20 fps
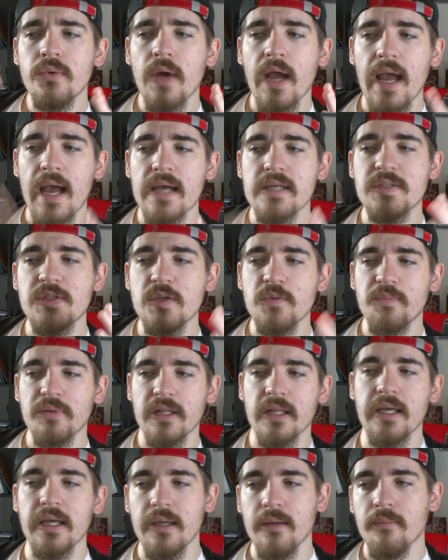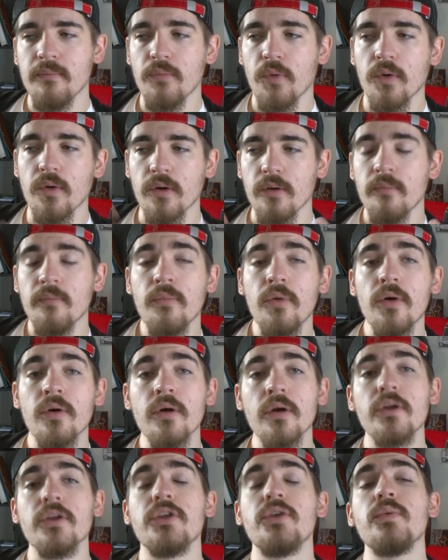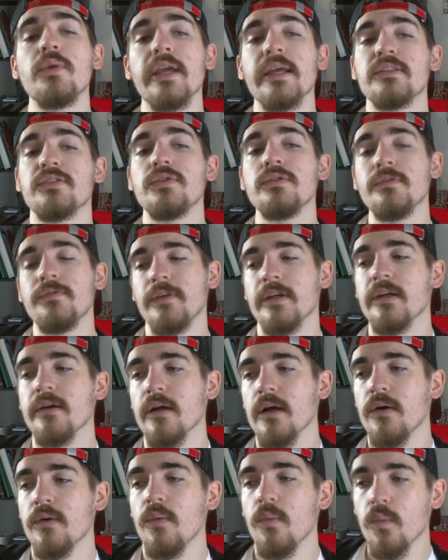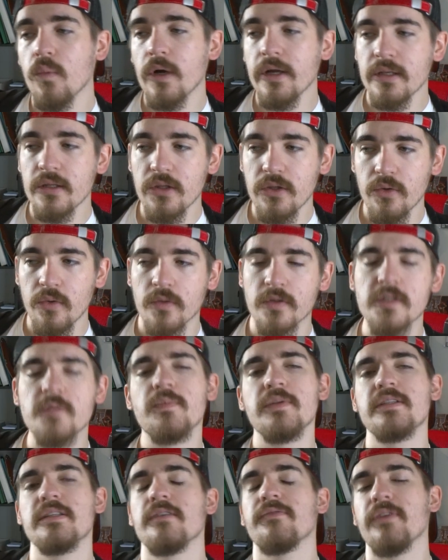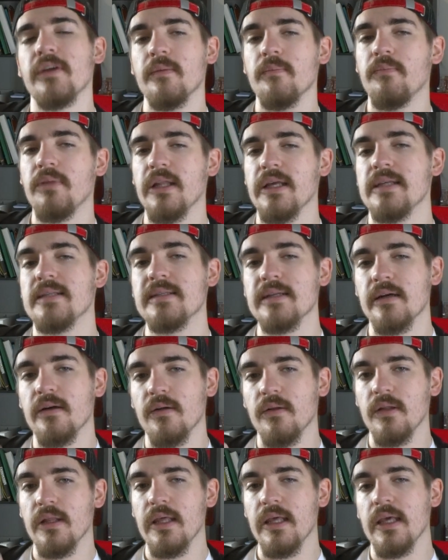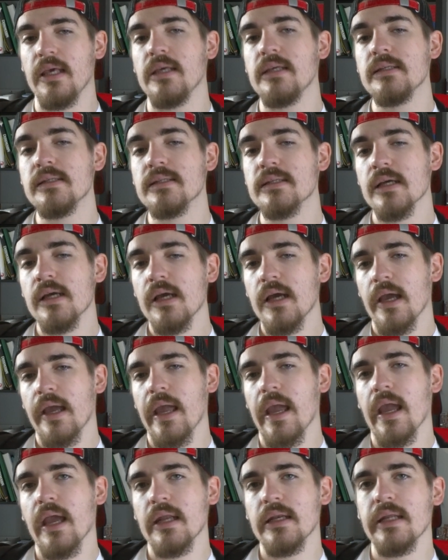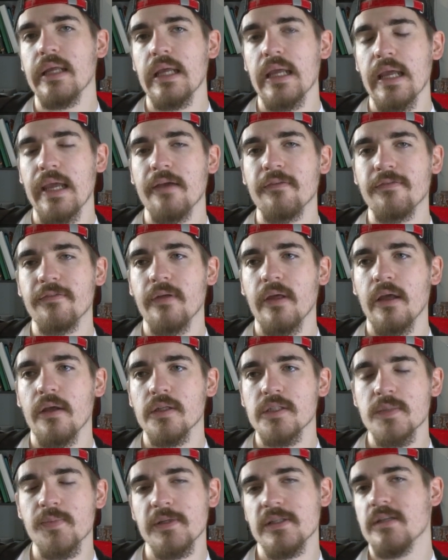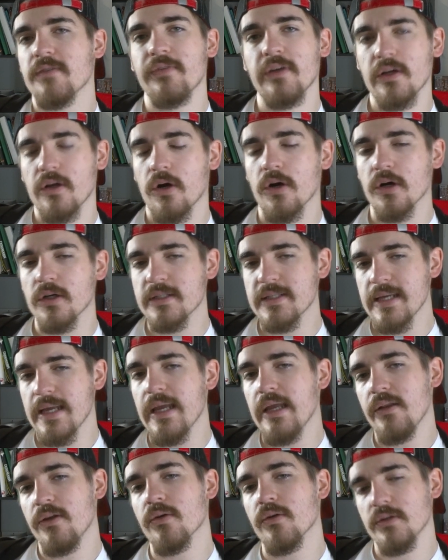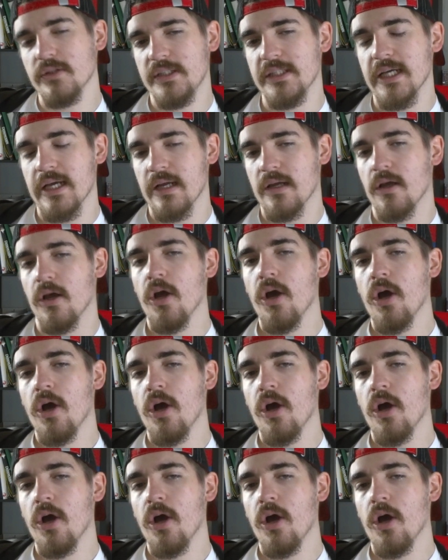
As you play more and more, you get to figure out what your specific playstyle is and if specific cards in your deck